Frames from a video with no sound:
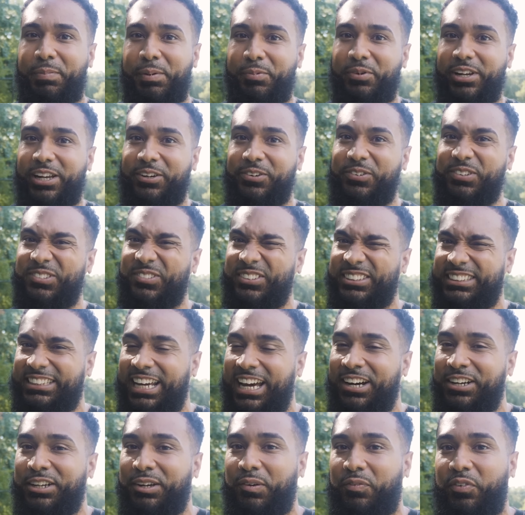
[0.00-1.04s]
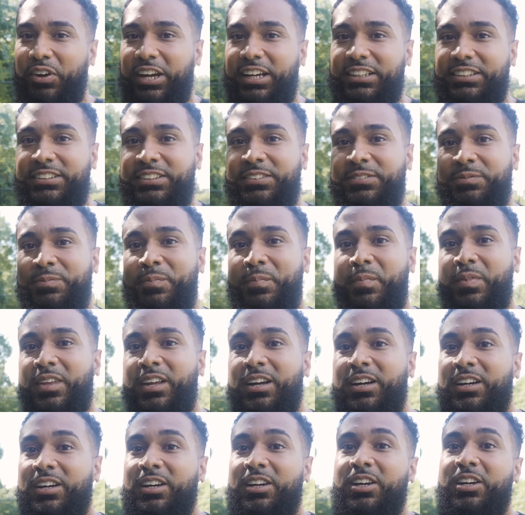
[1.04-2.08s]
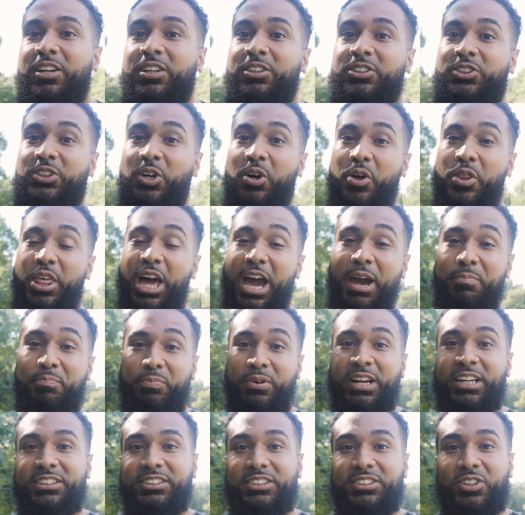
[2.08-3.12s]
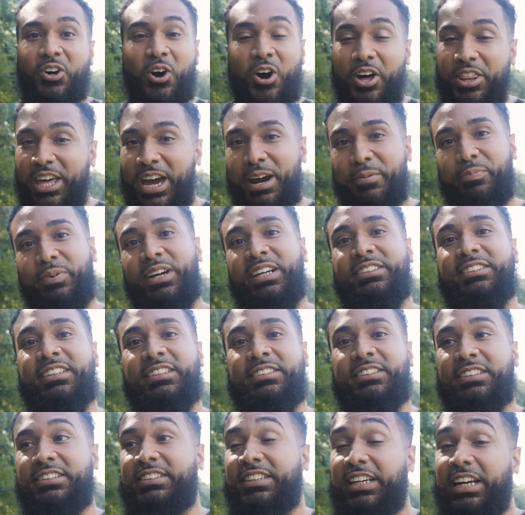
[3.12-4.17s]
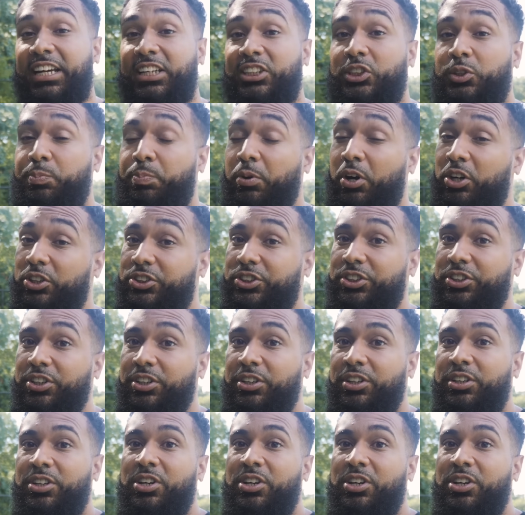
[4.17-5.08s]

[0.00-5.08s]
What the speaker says: people are like, what's that on your face? So all that brings us to today's sponsor.